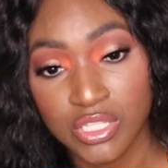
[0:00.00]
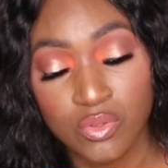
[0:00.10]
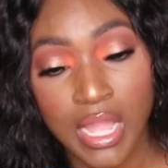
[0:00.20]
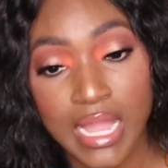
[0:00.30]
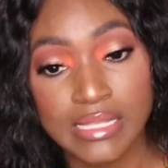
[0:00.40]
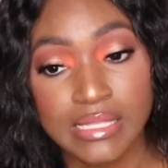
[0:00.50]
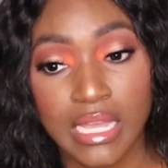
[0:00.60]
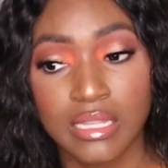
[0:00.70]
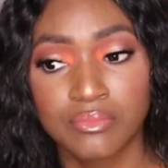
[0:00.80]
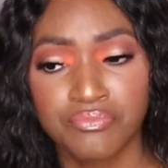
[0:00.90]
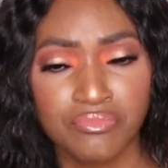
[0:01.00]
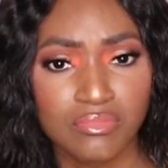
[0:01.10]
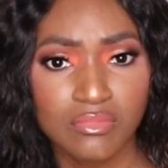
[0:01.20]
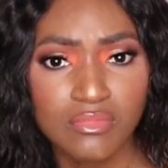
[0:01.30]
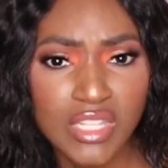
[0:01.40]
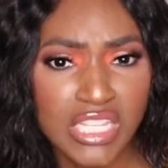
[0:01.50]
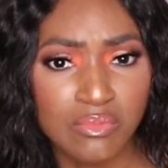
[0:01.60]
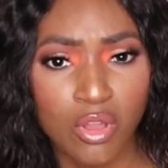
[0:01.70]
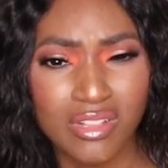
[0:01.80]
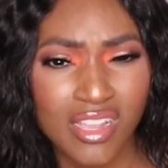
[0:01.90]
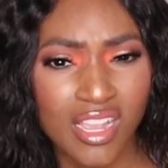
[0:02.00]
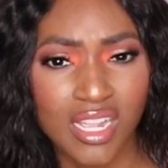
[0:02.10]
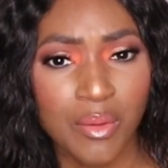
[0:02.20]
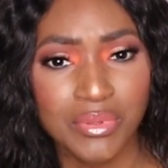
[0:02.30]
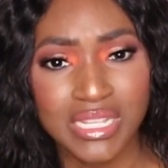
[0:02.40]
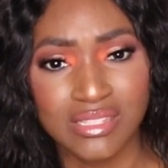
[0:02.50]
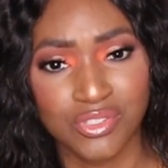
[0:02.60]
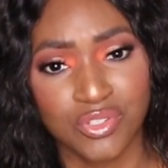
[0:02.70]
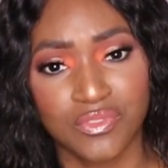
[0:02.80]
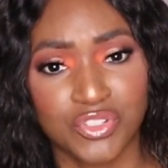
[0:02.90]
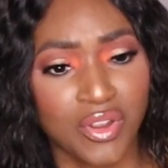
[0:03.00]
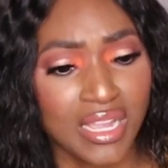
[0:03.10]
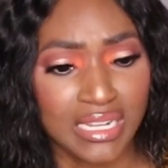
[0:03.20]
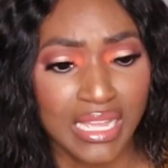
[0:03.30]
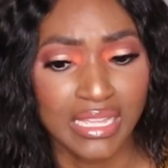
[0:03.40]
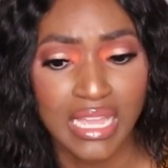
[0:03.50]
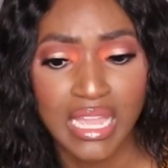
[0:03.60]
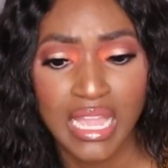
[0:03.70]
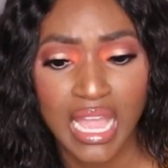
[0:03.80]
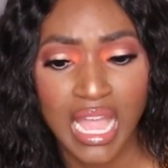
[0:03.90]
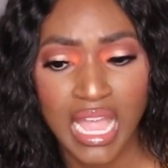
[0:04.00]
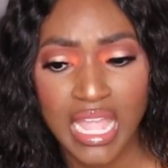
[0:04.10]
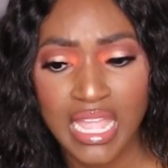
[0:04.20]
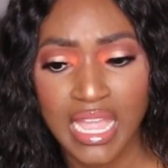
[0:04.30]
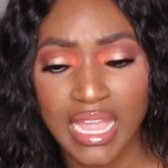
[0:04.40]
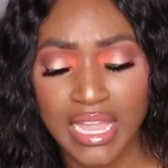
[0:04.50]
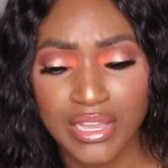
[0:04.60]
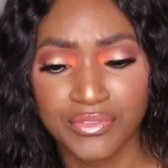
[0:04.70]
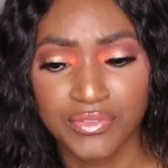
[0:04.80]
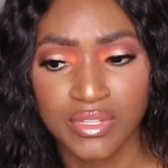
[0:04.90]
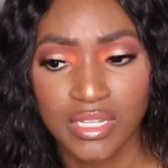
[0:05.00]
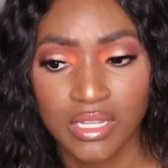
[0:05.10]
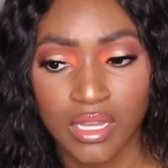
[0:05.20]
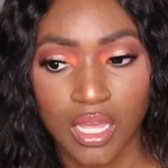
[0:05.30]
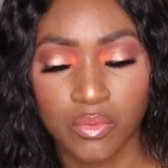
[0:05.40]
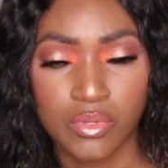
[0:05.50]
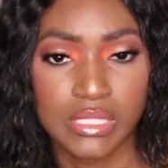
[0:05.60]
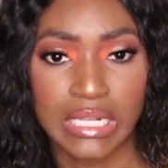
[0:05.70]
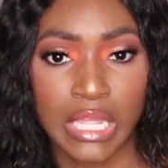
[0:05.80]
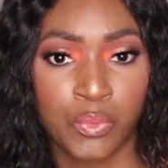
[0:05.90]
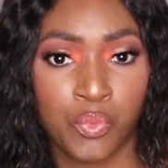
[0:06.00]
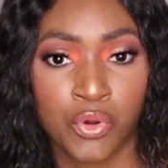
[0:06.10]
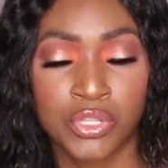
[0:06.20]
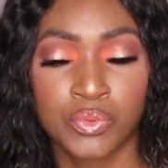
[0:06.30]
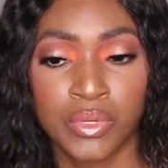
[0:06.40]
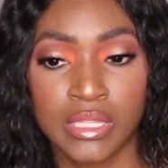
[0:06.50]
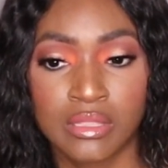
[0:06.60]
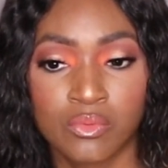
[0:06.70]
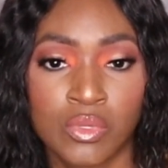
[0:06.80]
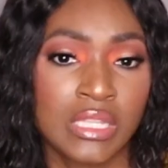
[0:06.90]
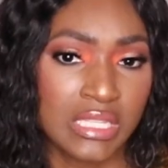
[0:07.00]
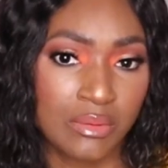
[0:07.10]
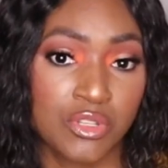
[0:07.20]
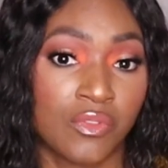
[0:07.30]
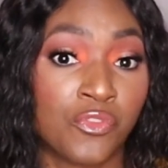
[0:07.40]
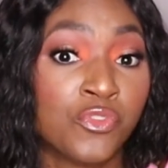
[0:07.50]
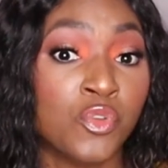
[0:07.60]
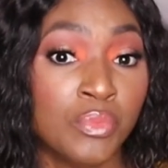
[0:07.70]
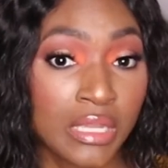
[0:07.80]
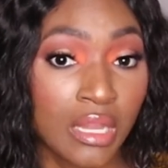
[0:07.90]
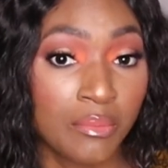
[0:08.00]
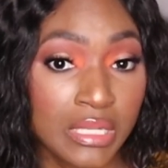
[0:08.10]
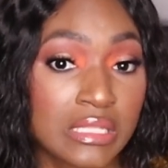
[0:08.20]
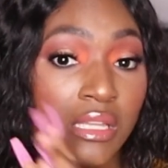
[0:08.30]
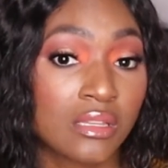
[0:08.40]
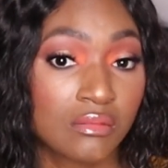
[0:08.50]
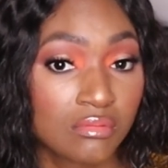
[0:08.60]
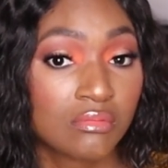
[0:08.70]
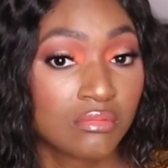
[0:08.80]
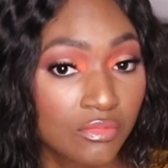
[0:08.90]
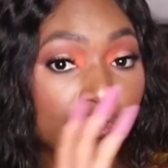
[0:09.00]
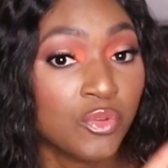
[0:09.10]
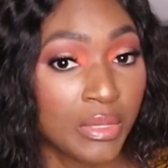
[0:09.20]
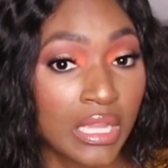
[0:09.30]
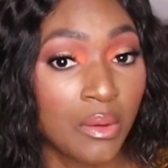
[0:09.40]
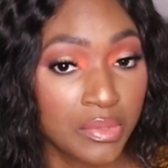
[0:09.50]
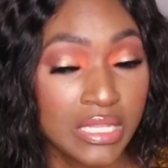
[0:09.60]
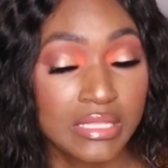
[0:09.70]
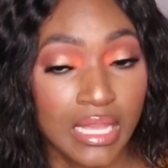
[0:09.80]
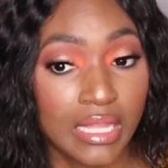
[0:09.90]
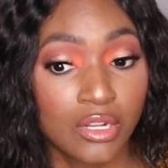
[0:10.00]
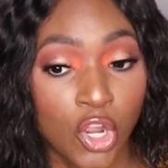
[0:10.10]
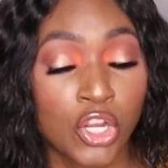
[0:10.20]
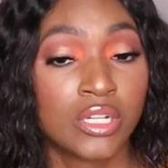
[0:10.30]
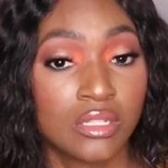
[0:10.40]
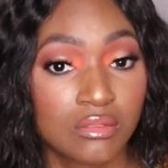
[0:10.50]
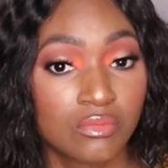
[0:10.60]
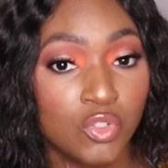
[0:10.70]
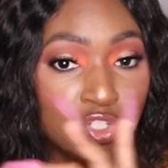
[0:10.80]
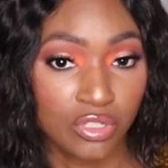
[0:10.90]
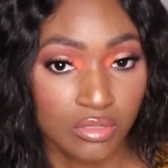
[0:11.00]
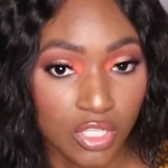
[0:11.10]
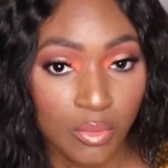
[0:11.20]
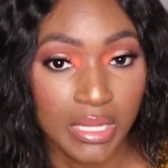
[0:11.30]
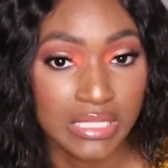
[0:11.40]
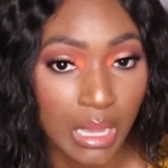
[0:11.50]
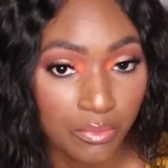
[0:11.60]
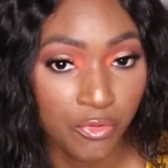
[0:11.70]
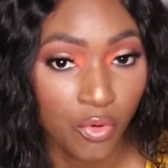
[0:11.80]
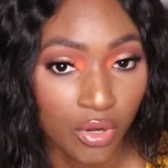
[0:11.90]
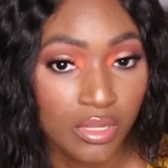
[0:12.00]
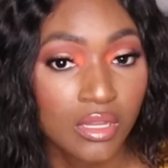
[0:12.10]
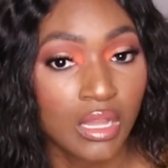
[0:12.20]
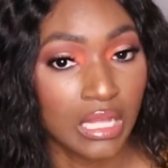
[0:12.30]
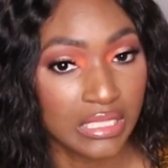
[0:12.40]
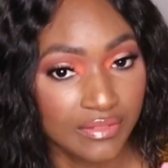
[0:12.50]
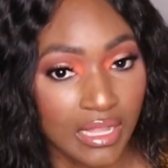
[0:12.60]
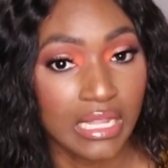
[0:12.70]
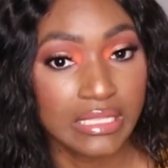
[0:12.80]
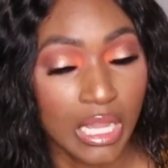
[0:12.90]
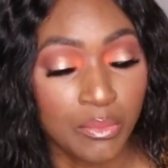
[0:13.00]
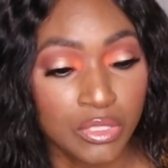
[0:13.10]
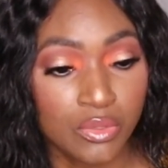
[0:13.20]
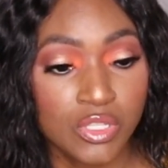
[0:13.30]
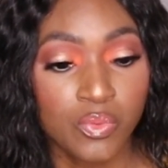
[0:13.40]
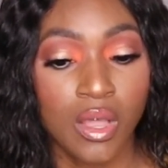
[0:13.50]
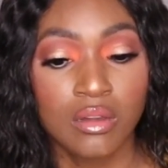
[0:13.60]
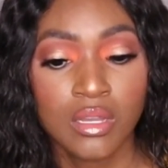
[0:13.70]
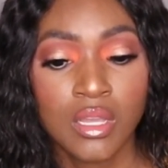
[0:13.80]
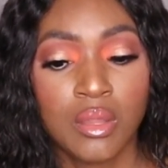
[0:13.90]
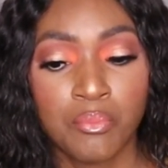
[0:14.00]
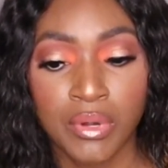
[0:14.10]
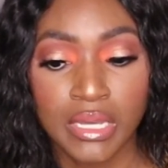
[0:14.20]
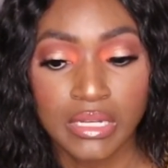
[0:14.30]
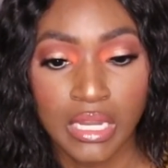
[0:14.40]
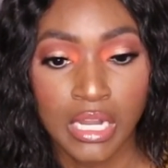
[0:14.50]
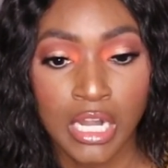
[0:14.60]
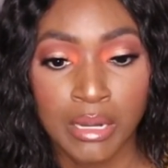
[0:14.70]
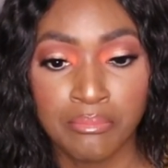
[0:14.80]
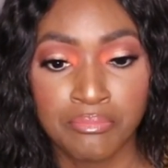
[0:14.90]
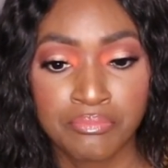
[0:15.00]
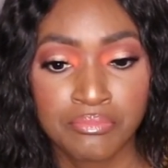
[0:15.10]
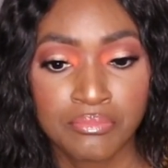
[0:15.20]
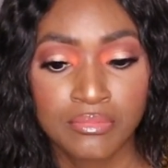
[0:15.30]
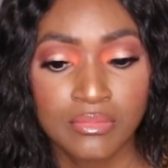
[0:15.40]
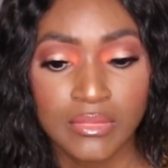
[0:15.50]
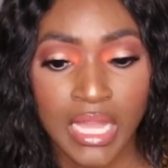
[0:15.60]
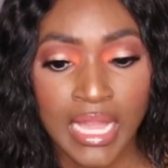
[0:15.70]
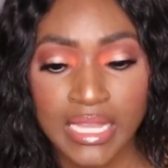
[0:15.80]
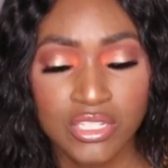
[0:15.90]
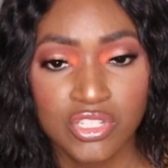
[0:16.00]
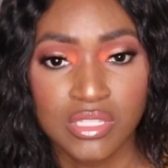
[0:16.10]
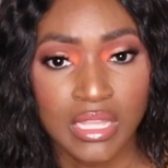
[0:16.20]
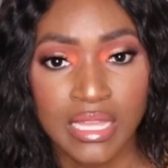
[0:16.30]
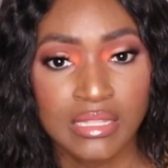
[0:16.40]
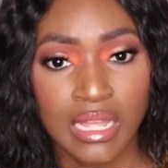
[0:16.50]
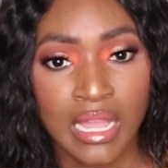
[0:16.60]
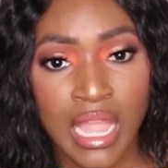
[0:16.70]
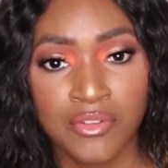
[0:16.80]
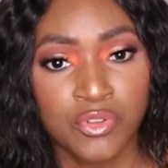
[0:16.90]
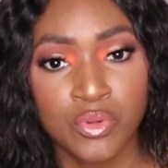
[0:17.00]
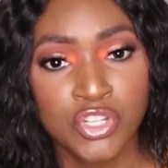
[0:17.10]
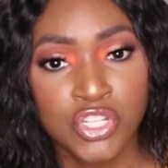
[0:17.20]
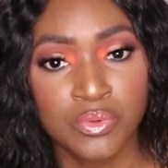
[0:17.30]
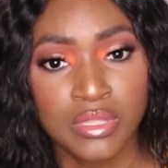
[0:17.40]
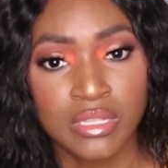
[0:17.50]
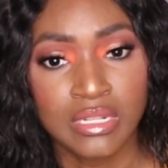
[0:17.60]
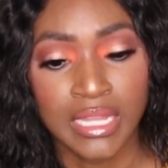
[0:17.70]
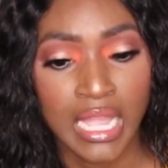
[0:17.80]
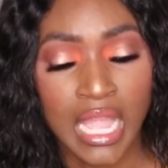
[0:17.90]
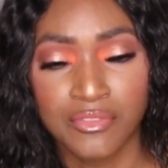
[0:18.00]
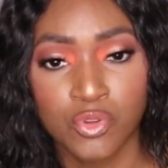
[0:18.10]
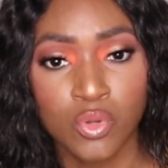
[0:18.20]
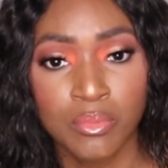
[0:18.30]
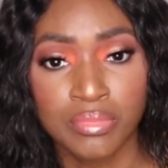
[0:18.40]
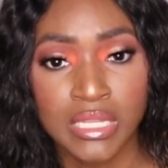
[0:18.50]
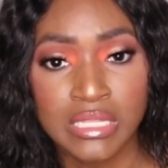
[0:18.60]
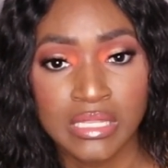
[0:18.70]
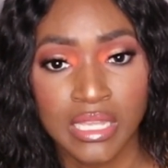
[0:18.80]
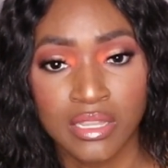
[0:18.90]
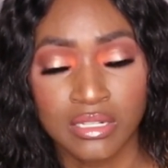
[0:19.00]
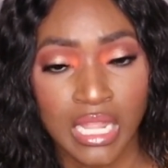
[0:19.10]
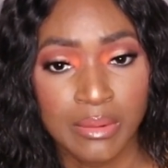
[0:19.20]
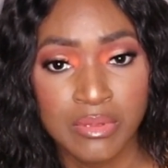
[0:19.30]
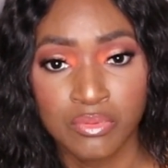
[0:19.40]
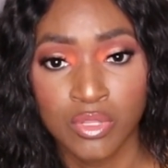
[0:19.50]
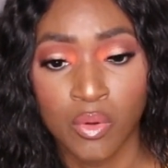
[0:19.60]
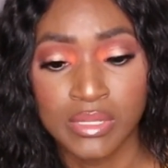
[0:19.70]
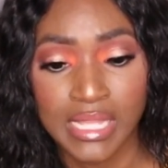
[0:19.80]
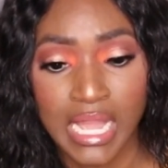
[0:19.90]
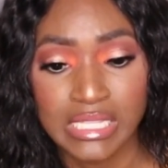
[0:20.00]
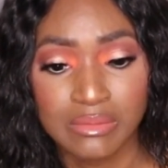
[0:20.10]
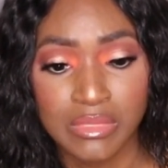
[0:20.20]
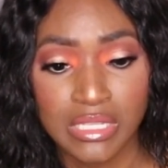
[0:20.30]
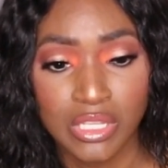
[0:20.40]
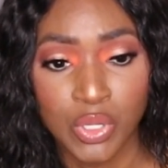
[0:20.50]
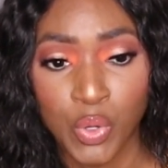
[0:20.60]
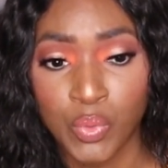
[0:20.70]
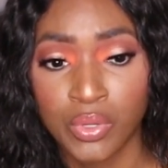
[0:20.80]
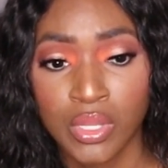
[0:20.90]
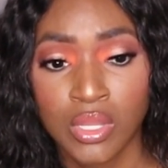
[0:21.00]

to you guys that smaller hair companies deserve a try. Like I don't want to say like worked with the exception of a few big companies, like a few big companies that are good, which are, you know, my top 4. I'll leave that link down below as well. But I have no issues with it. Like I have no complaints. I hear a lot of people always ask me, you know,